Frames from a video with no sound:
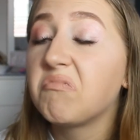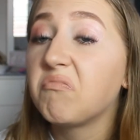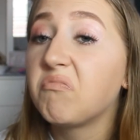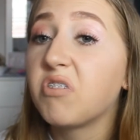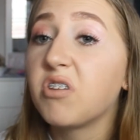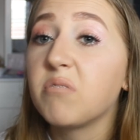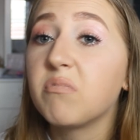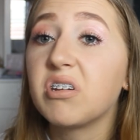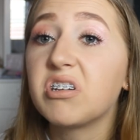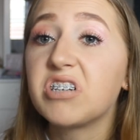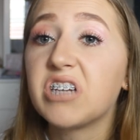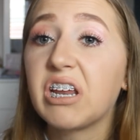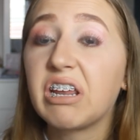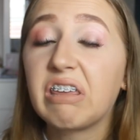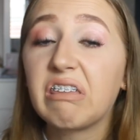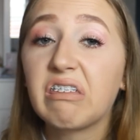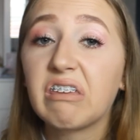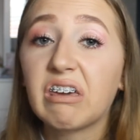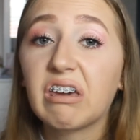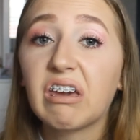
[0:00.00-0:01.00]
pretty much
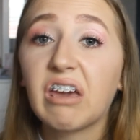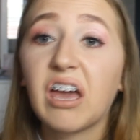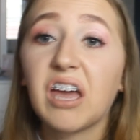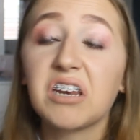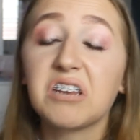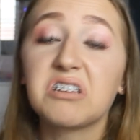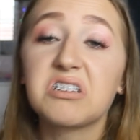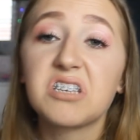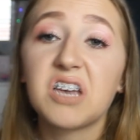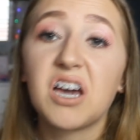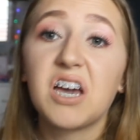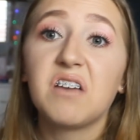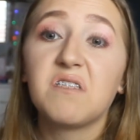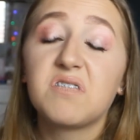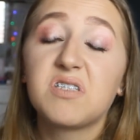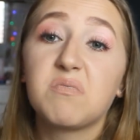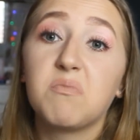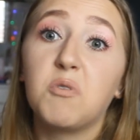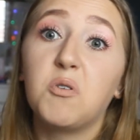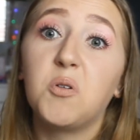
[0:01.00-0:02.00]
anything. And because I
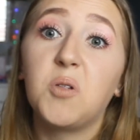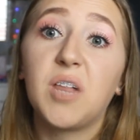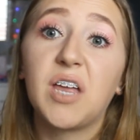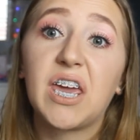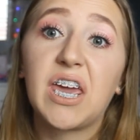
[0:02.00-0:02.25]
have small